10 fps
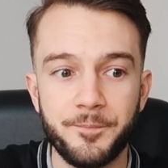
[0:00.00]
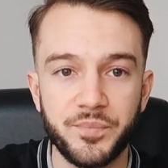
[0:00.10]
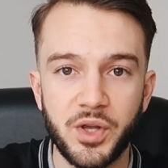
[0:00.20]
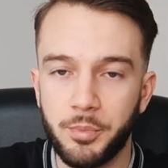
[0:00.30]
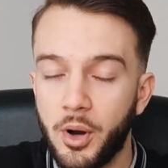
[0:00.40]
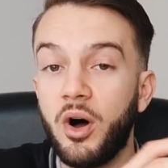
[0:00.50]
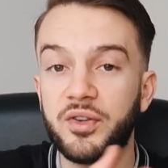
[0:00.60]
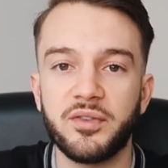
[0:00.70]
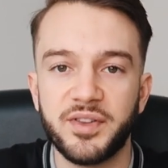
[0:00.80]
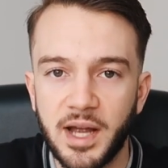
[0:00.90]
you know, part
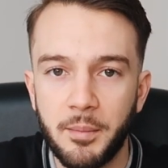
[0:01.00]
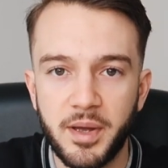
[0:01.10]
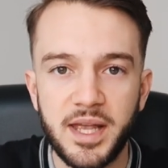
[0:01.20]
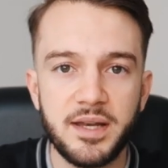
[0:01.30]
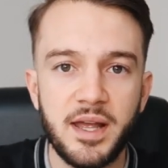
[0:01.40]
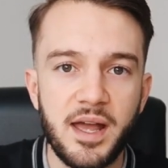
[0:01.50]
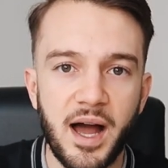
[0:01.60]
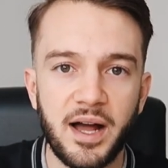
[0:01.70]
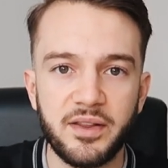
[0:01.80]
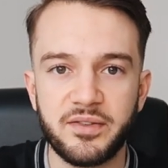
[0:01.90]
of the campaign,
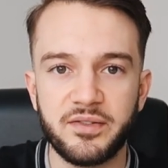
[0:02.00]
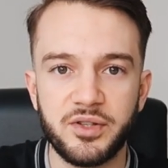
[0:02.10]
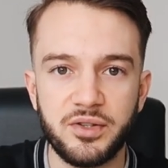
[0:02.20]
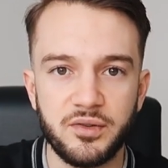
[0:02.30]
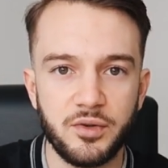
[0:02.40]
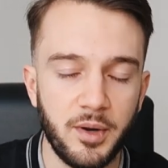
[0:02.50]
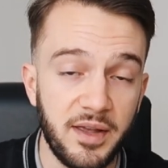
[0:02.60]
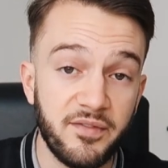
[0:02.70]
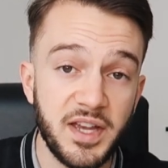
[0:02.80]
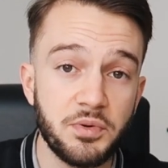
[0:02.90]
and, you know,
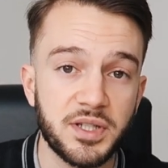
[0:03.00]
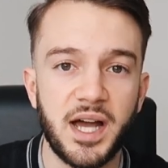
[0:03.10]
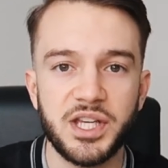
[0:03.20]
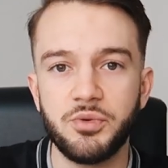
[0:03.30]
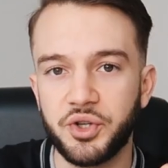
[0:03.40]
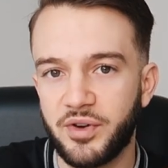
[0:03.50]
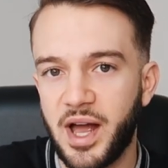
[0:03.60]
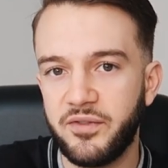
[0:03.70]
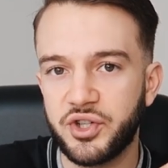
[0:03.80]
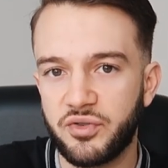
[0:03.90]
in Facebook's eyes, you are
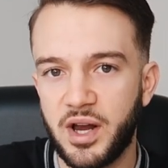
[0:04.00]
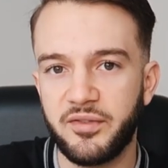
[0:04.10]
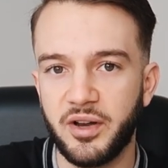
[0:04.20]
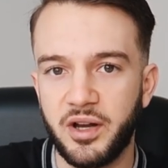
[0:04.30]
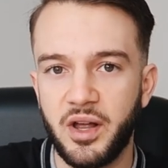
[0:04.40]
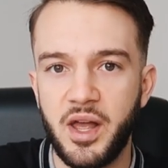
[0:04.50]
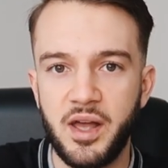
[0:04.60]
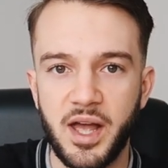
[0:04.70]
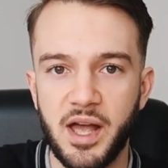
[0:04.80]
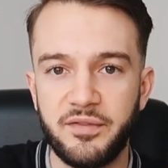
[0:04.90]
driving traffic
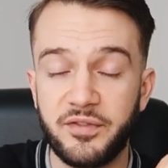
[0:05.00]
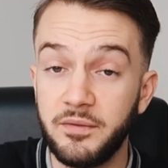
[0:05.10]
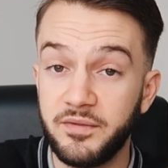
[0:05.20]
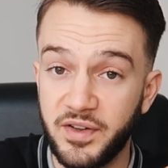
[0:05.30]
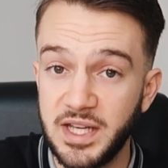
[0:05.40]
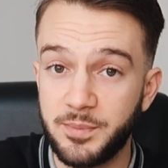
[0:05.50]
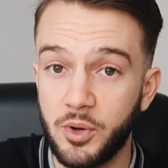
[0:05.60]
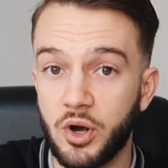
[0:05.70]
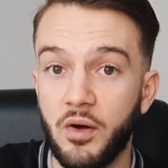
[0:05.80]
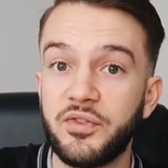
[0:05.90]
from
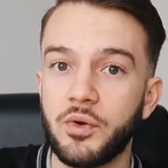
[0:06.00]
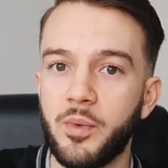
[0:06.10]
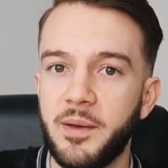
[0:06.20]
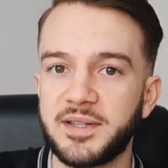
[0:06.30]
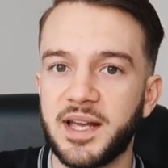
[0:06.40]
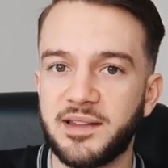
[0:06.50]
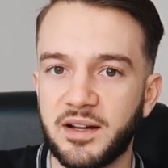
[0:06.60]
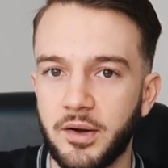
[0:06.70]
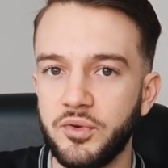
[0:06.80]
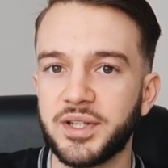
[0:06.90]
Facebook onto a website
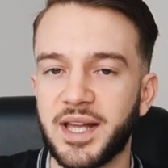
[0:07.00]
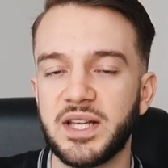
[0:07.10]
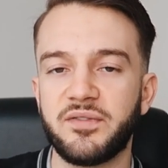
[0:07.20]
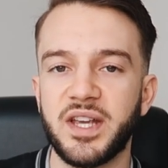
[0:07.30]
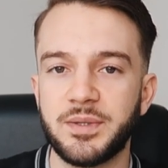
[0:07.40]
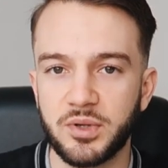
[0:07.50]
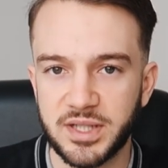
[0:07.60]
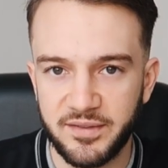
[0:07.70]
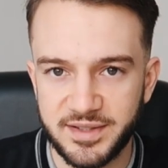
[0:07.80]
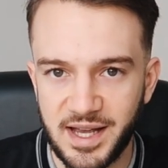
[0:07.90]
that goes against Facebook's
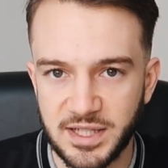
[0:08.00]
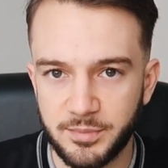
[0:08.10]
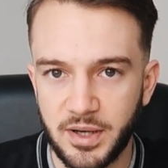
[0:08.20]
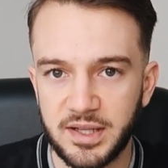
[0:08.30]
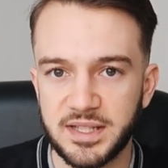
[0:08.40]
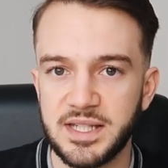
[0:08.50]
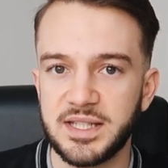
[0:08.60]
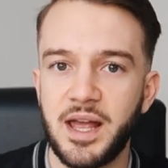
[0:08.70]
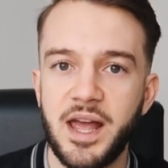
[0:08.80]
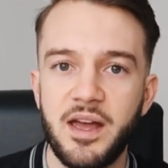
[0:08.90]
advertising
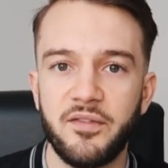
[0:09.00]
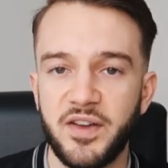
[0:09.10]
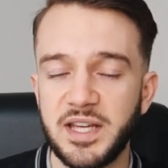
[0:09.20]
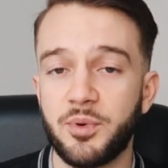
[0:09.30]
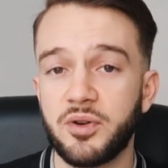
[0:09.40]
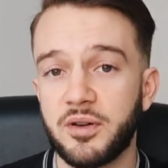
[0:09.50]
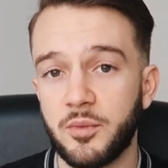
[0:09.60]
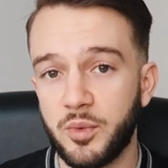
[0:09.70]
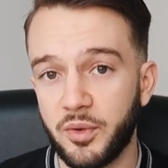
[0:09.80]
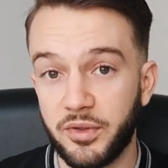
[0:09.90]
policies. Facebook
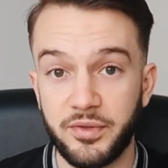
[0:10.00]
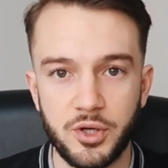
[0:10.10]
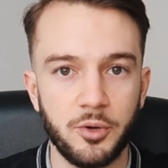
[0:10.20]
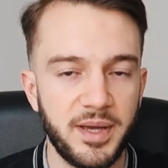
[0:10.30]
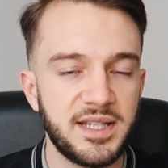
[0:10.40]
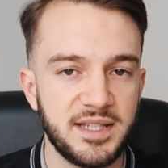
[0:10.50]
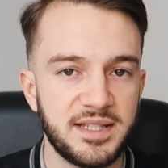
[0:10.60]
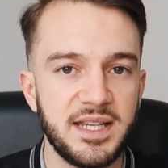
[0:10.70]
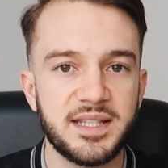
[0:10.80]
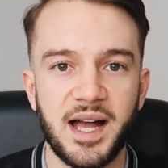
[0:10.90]
will, basically
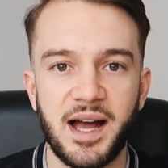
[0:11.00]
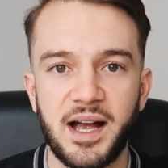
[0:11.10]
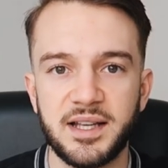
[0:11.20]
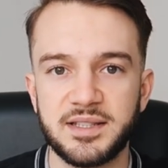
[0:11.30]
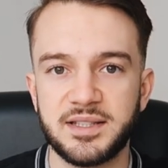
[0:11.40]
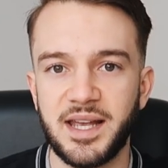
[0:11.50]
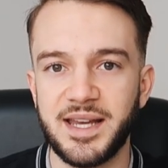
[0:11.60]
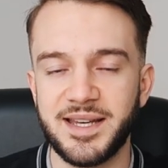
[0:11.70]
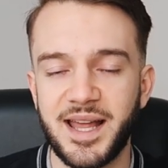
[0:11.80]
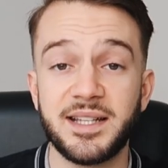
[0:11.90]
sees that as a
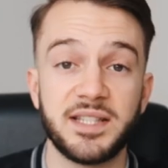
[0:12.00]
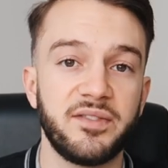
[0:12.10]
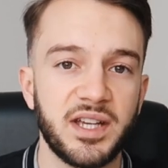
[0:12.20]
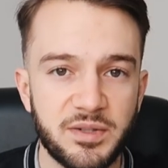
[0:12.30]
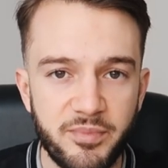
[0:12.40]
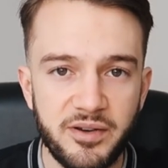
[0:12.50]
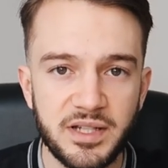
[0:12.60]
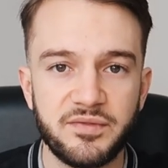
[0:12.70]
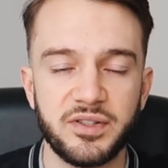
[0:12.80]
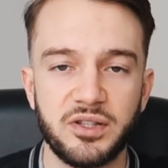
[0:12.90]
negative
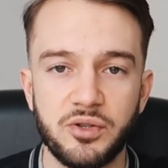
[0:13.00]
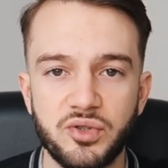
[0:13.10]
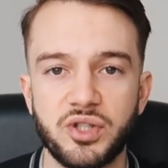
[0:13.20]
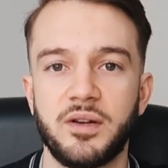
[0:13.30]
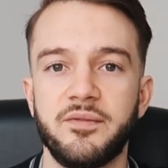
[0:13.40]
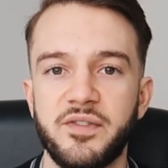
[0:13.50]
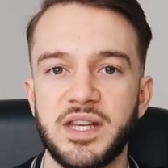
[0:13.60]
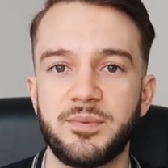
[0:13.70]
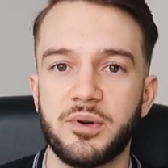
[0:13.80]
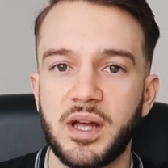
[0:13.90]
experience for the users on
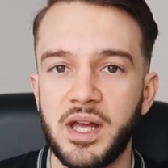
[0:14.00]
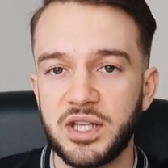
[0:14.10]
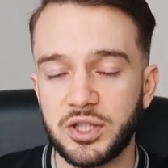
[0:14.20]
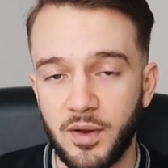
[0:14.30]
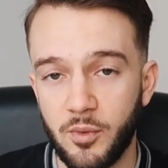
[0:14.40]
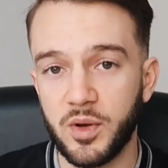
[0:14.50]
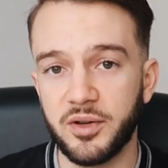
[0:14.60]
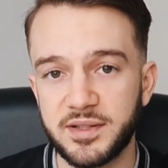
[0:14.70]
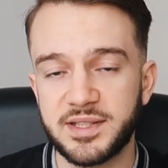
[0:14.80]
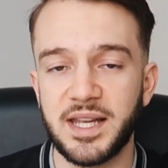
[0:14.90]
Facebook, so it
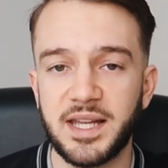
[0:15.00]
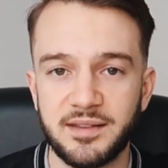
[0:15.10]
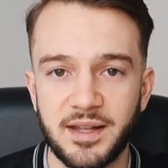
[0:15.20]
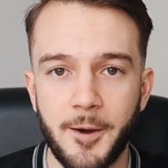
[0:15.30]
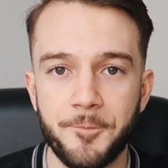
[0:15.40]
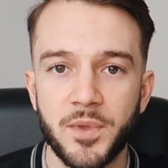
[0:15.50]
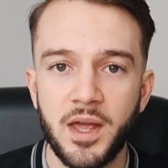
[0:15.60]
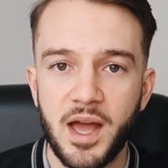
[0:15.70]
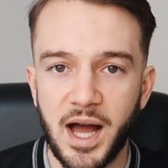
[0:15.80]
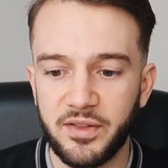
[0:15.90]
will take it down.
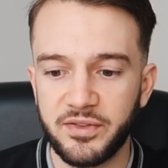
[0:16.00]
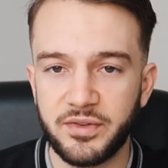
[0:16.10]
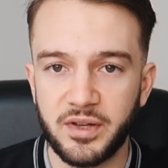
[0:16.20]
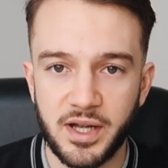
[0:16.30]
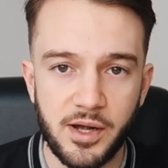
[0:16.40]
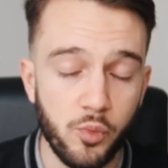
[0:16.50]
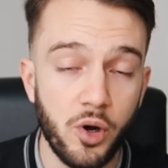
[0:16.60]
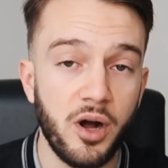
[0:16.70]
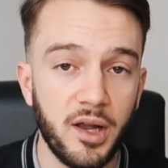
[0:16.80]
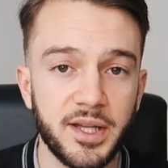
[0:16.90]
And
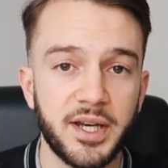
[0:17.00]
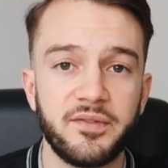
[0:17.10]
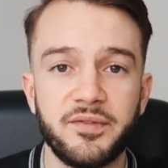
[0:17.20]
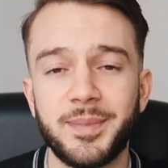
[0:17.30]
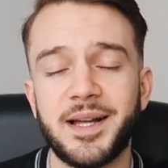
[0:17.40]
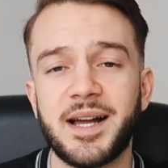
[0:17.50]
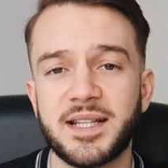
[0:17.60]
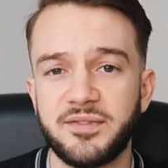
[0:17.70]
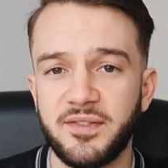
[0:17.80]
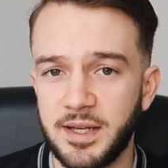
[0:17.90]
what a lot of black
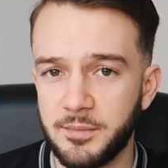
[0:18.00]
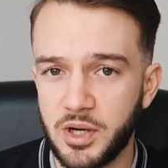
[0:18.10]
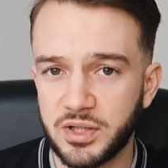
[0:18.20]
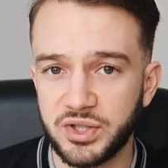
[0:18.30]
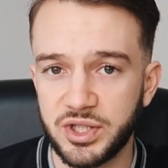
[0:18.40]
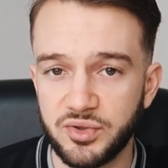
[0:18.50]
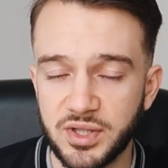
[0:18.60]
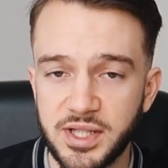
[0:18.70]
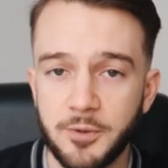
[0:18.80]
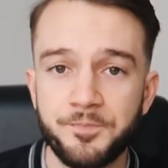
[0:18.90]
hat affiliate marketers used to
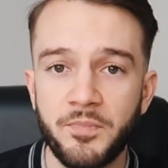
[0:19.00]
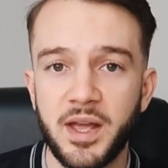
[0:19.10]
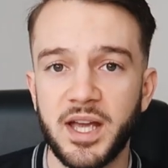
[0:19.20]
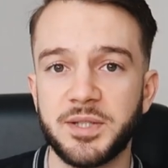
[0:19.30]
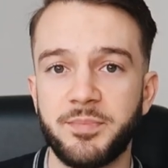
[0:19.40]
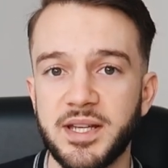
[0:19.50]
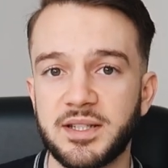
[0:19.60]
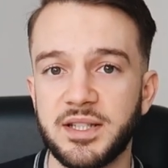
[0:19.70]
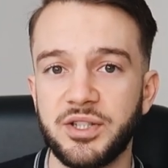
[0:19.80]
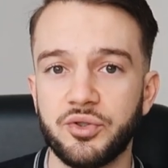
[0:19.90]
do is
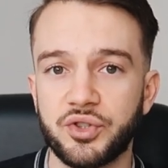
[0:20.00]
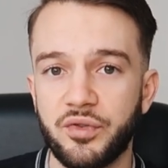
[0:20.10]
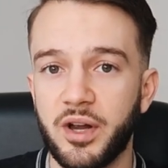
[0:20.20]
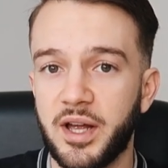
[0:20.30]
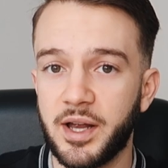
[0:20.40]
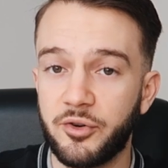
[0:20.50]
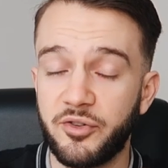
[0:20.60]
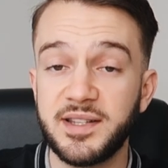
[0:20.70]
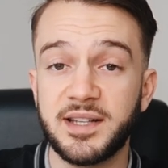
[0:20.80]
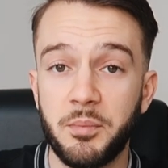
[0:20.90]
basically just
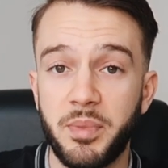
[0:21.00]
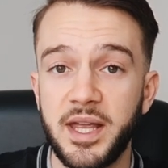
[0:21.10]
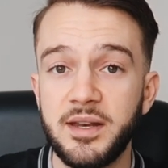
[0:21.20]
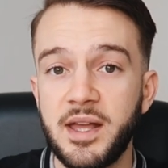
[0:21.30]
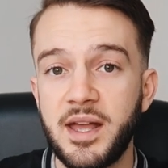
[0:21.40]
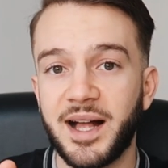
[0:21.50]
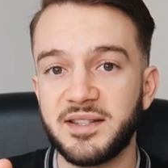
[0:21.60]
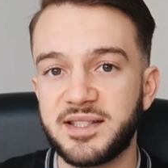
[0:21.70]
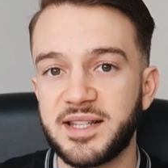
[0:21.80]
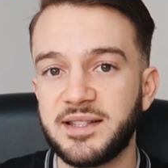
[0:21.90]
create a campaign
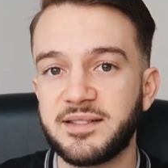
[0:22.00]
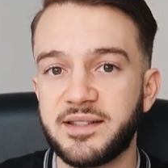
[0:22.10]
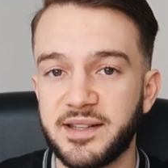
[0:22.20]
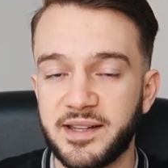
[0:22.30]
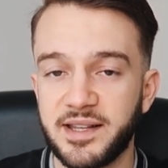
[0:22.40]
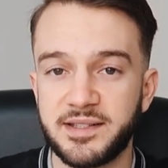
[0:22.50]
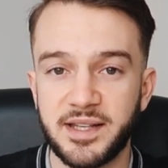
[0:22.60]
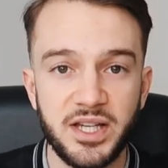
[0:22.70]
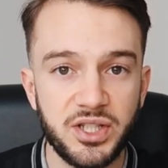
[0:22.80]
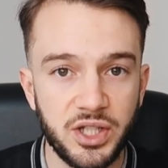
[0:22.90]
and send the
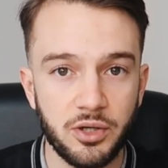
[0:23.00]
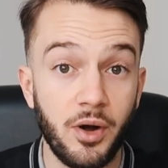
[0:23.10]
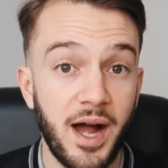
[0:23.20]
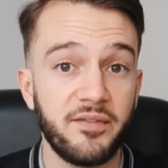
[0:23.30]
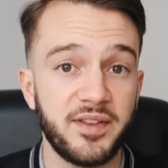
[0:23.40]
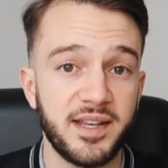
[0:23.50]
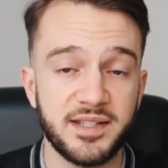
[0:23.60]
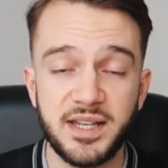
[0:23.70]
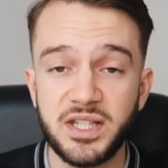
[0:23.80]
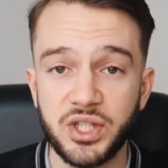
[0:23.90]
destination, or have the
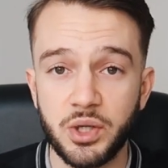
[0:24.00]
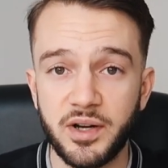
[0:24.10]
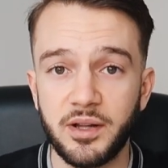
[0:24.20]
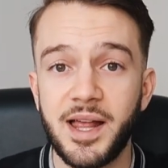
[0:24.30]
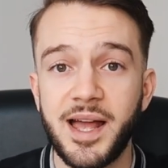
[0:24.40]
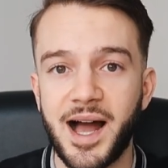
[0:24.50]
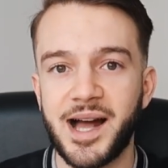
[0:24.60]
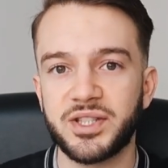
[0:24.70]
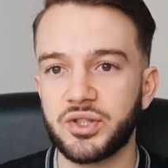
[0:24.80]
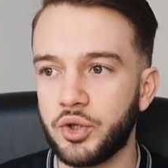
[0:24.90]
destination URL
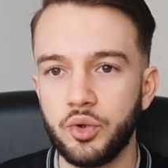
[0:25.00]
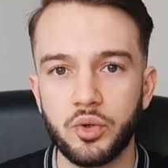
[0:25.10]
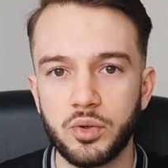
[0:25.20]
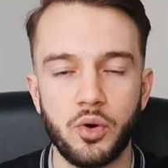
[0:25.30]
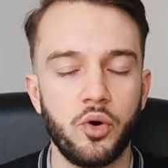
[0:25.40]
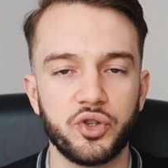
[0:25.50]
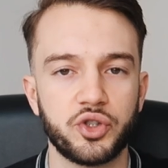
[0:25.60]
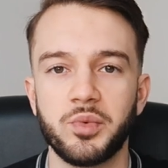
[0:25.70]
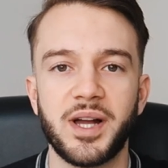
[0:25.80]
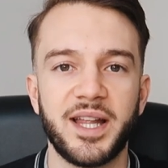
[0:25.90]
as Google or
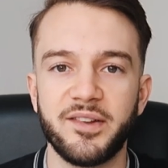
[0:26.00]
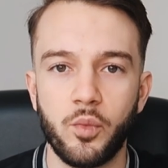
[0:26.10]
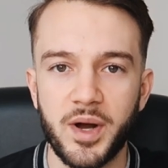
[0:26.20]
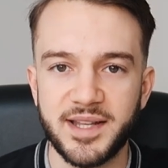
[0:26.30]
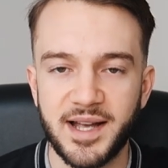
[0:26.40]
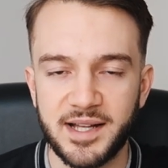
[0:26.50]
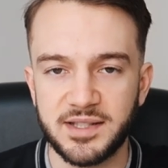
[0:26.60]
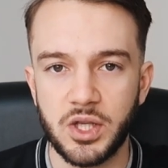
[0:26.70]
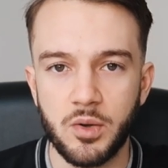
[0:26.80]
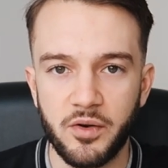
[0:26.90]
some kind of white hat
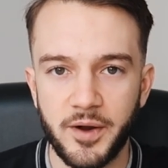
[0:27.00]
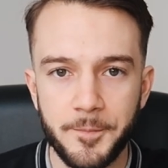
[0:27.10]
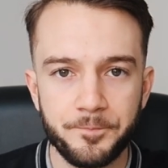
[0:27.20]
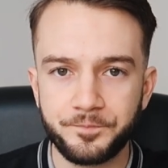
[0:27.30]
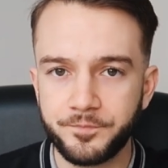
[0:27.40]
URL.